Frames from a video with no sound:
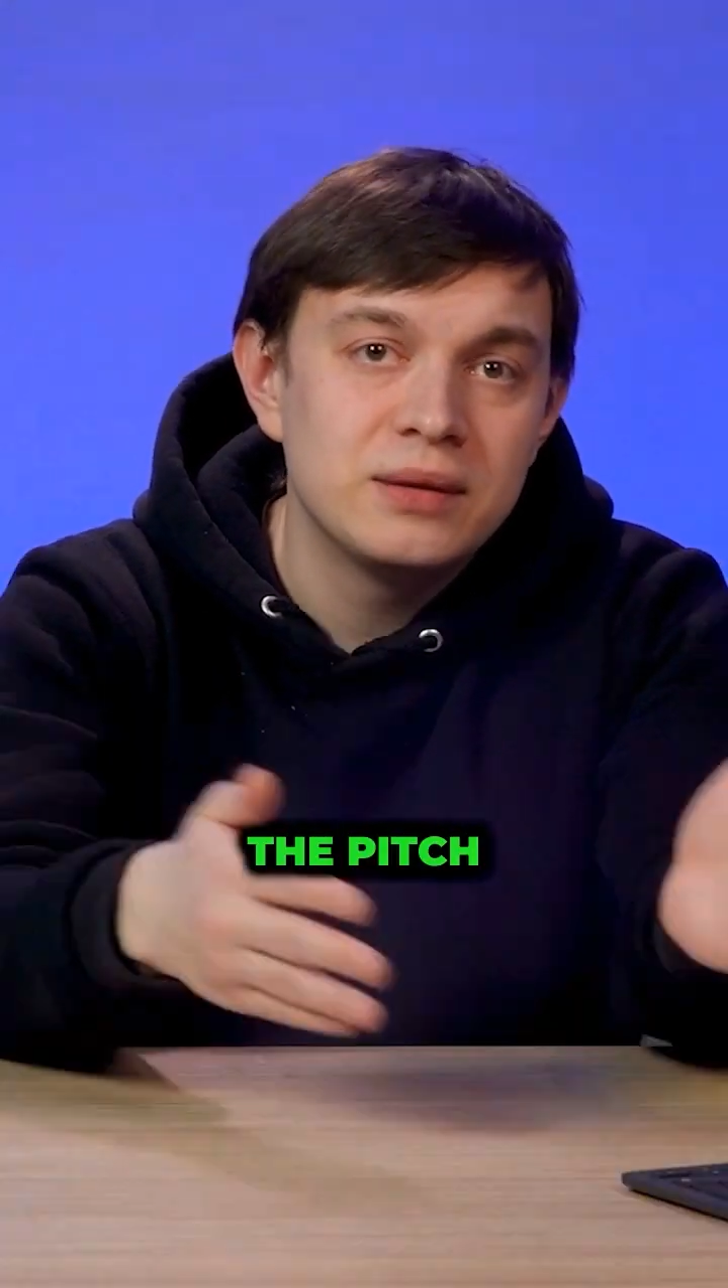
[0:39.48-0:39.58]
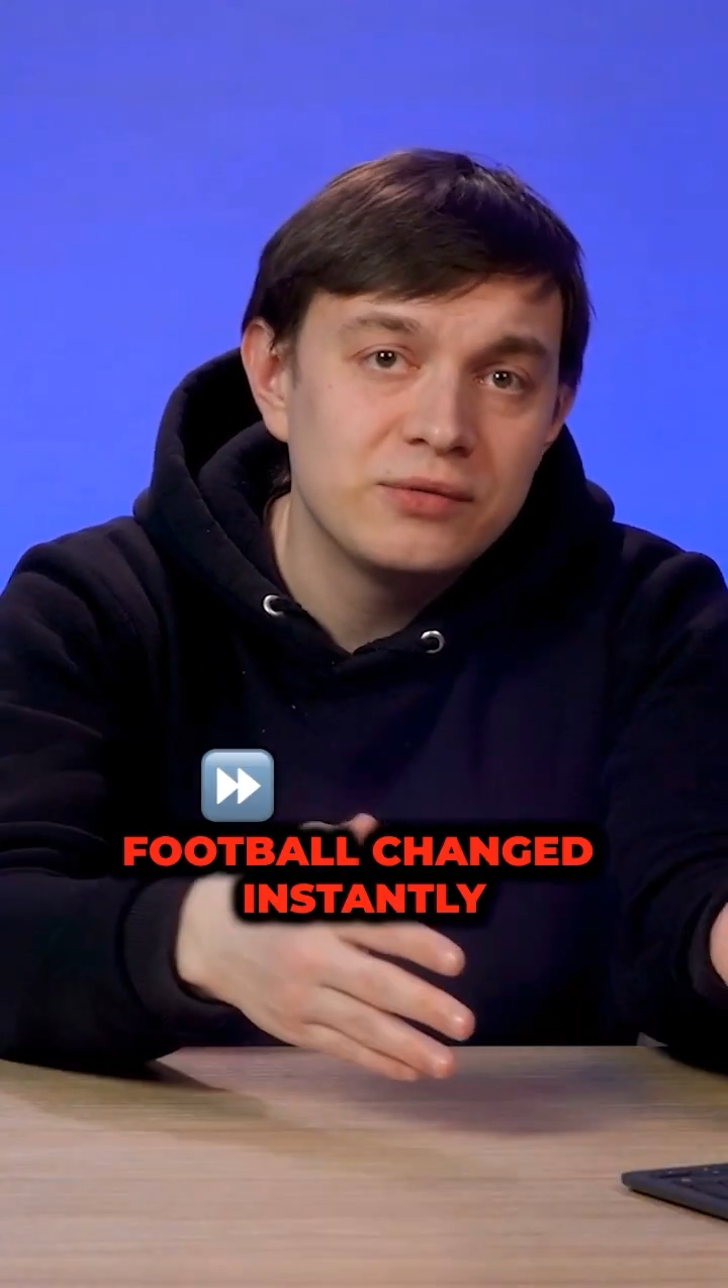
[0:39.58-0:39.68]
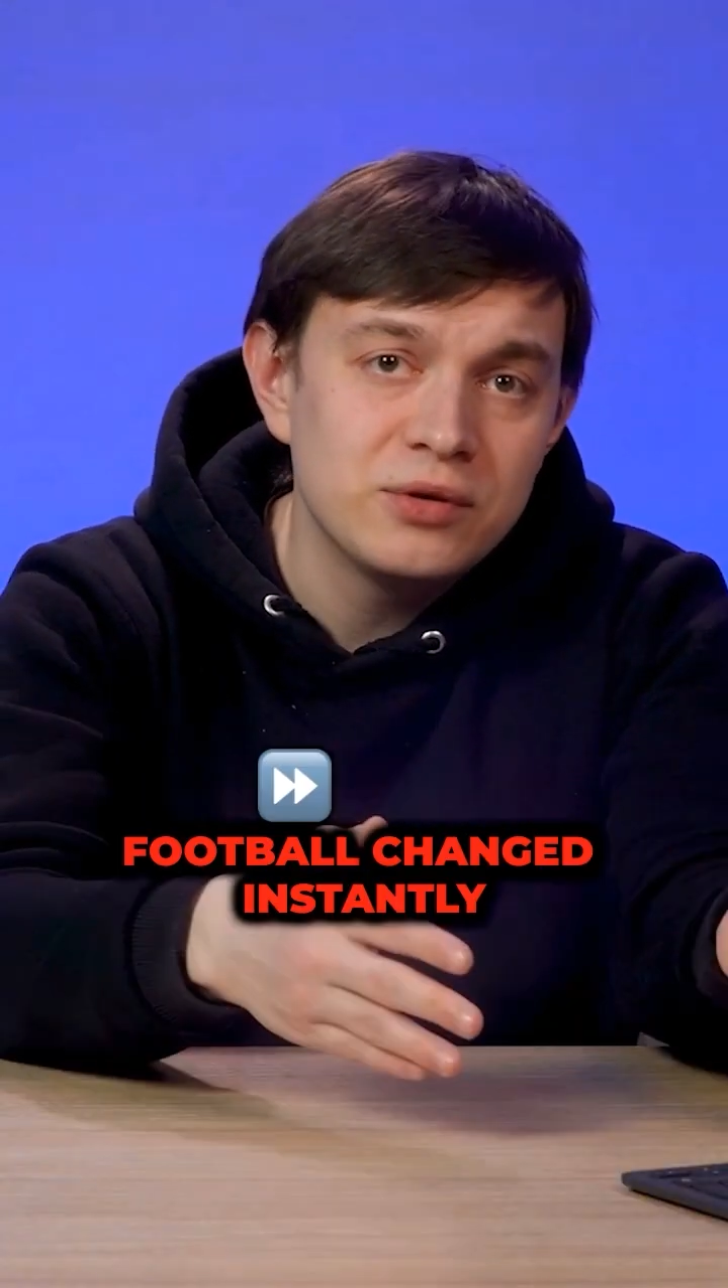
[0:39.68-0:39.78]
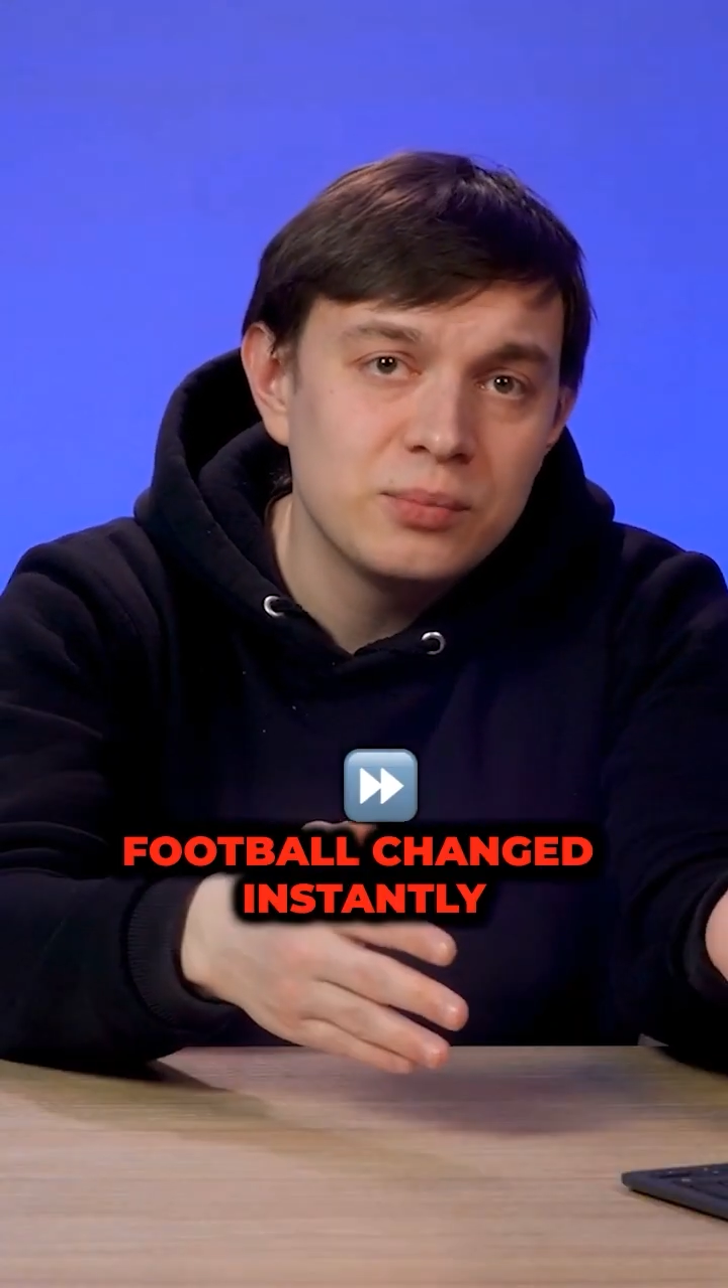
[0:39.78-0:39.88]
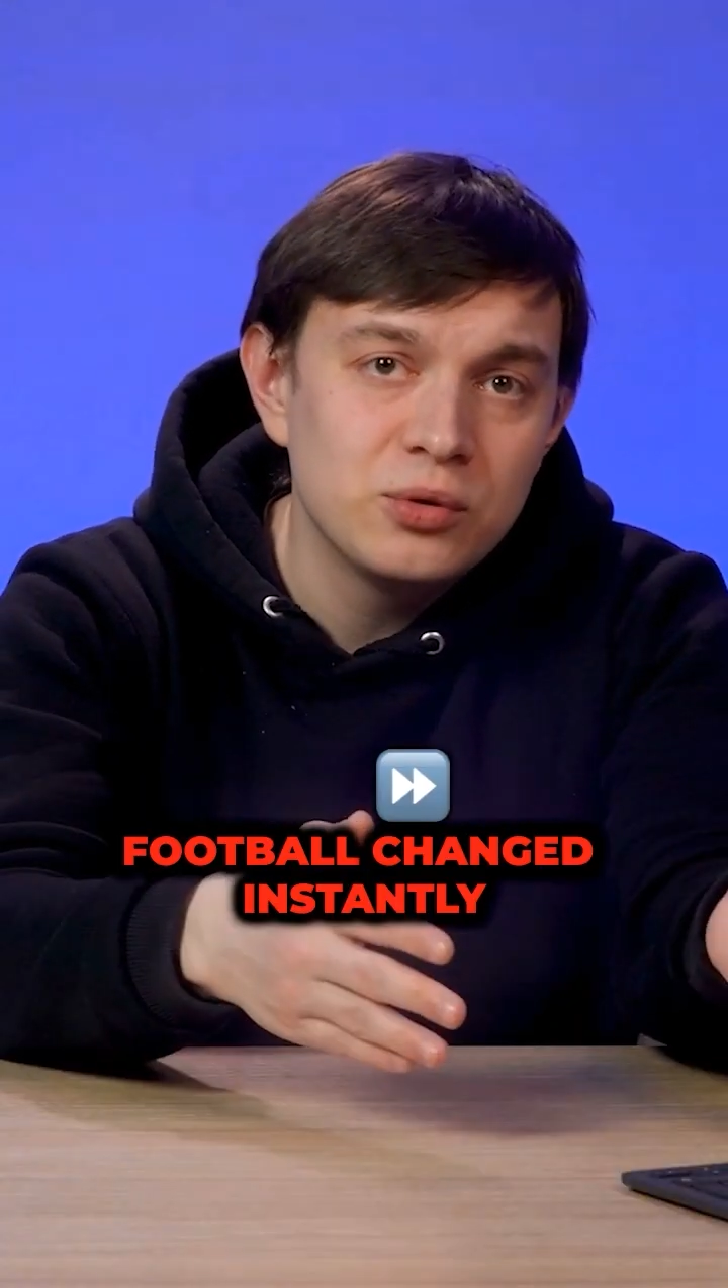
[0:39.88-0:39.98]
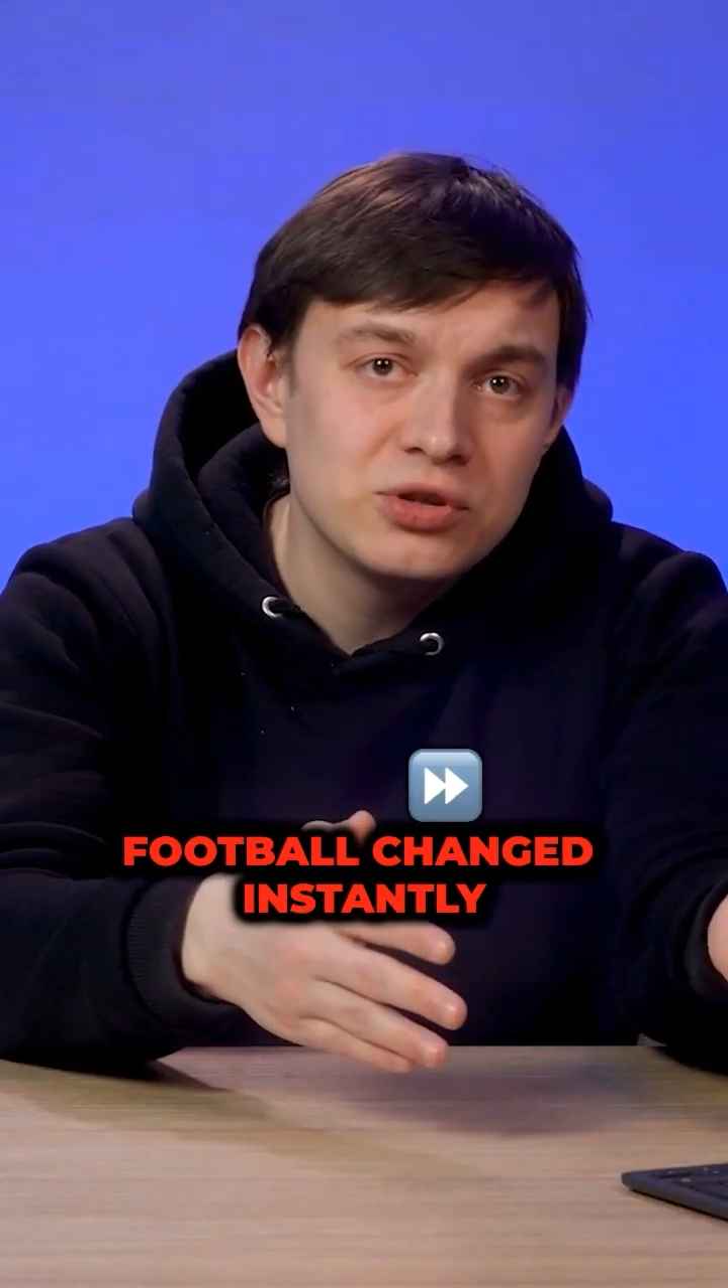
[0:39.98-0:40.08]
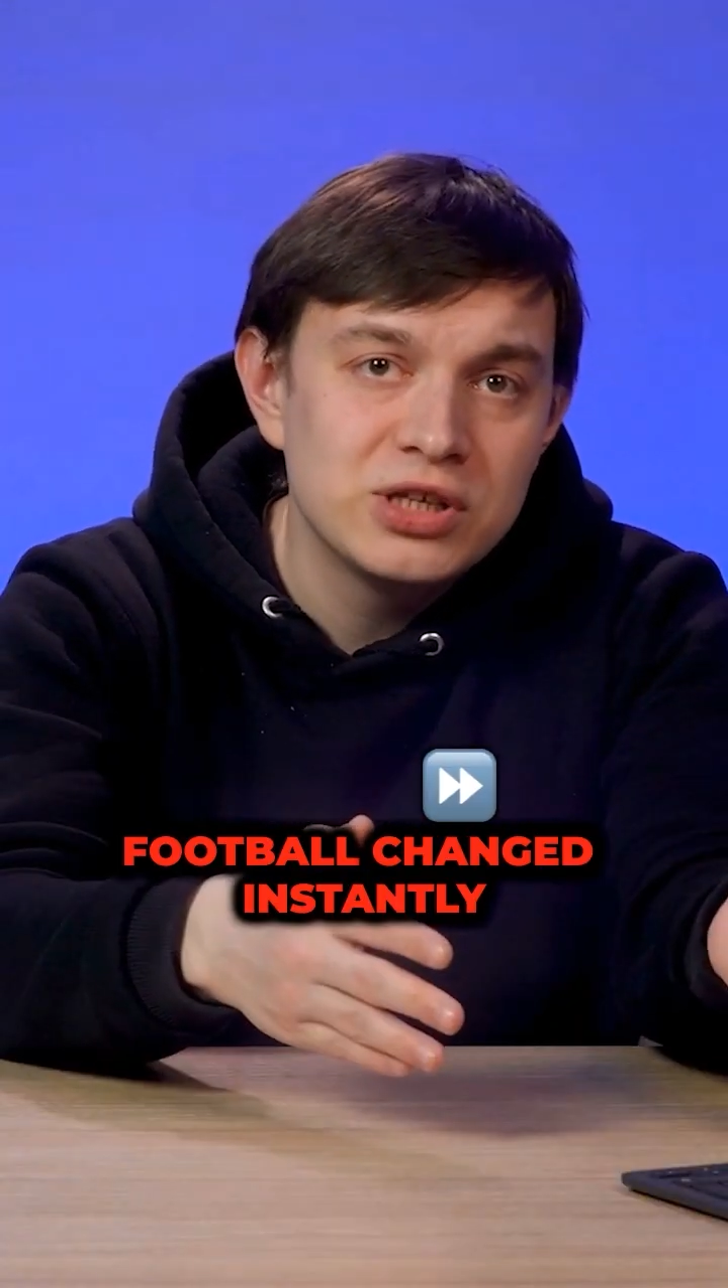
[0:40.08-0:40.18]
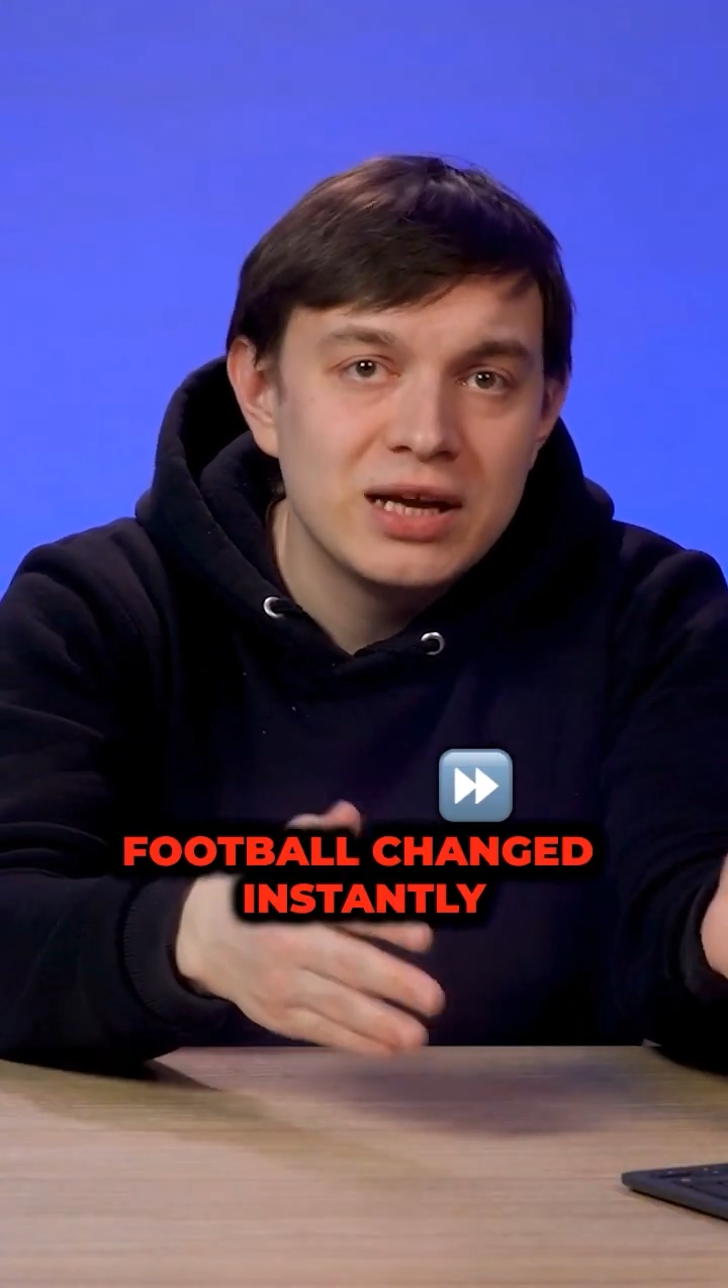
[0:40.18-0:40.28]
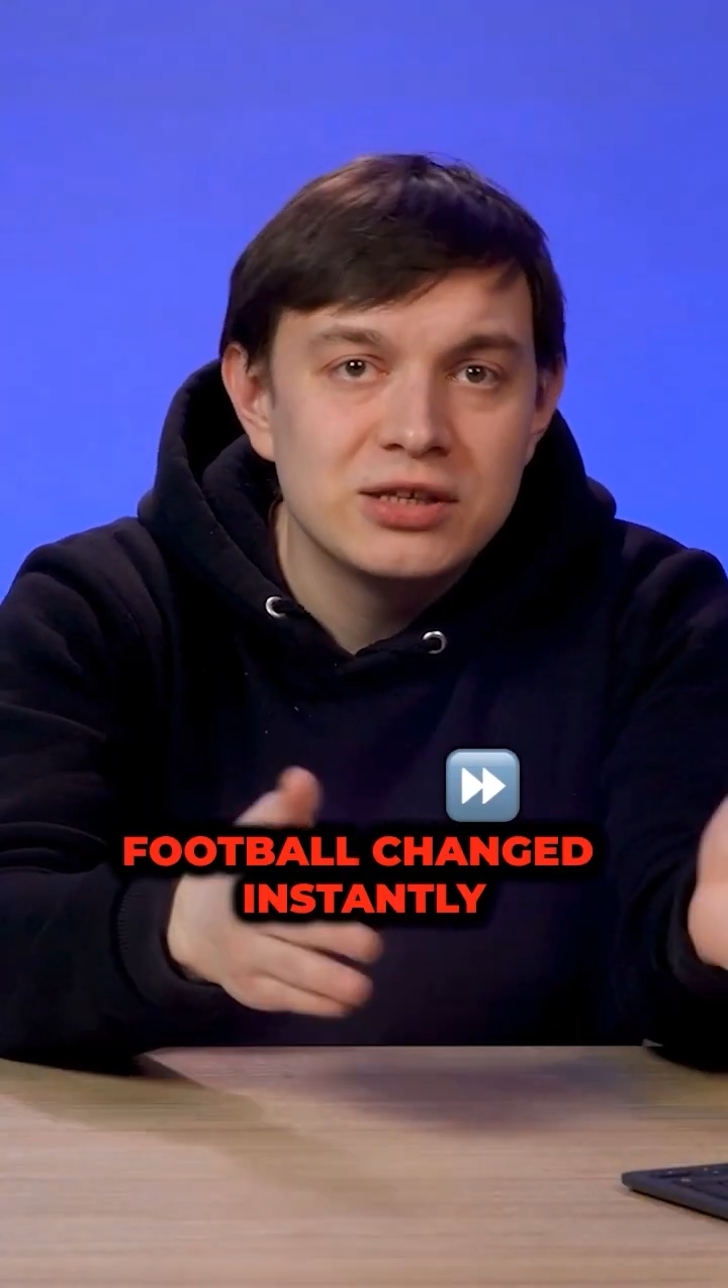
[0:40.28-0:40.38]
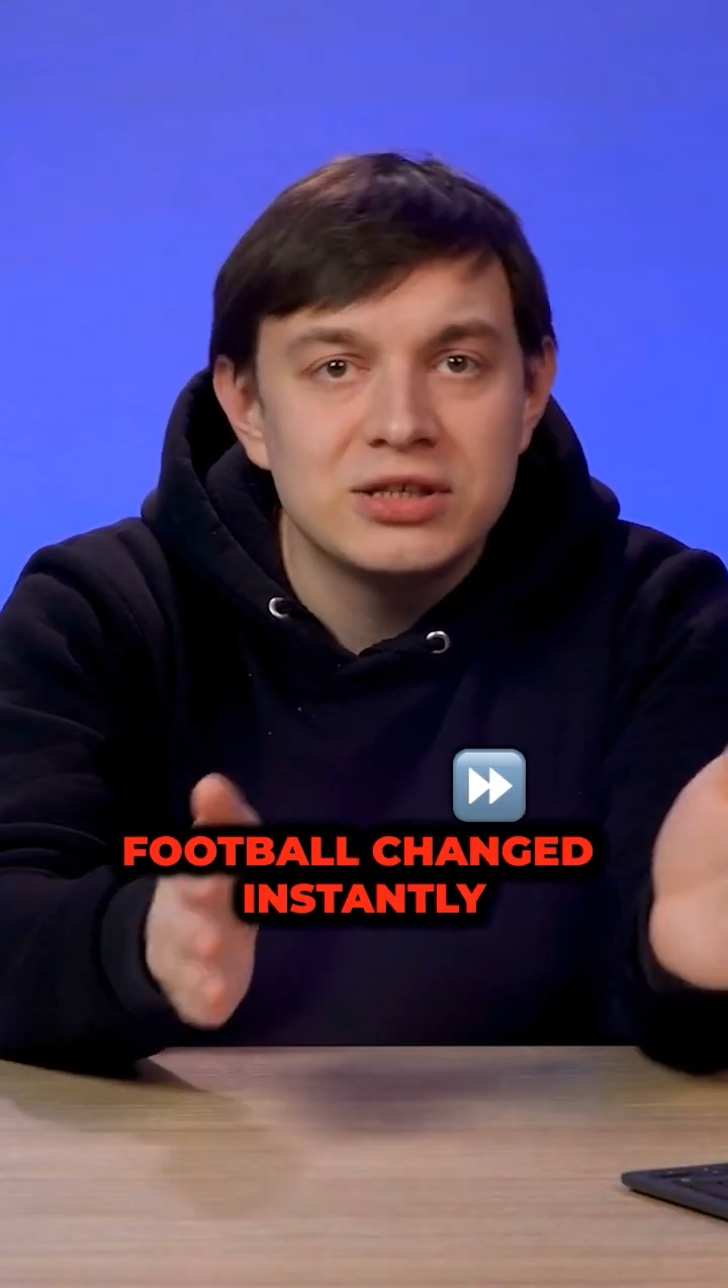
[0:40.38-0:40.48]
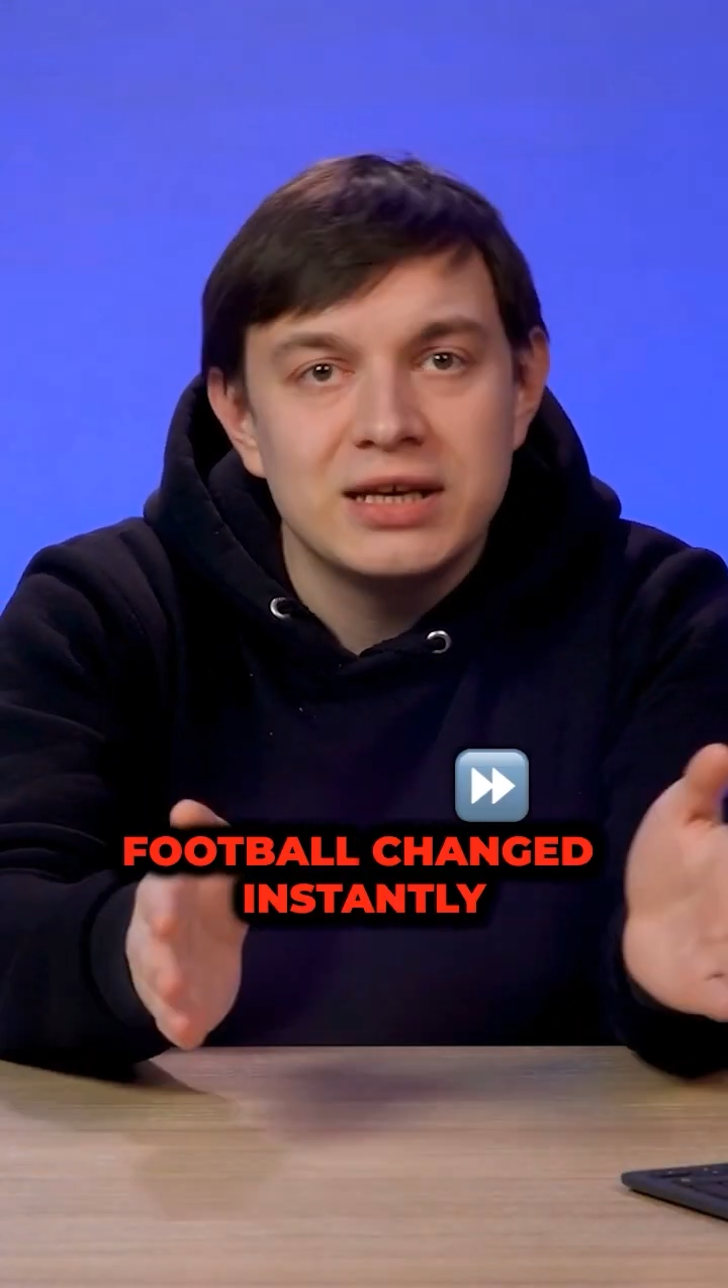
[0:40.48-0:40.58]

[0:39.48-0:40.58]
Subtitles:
Football changed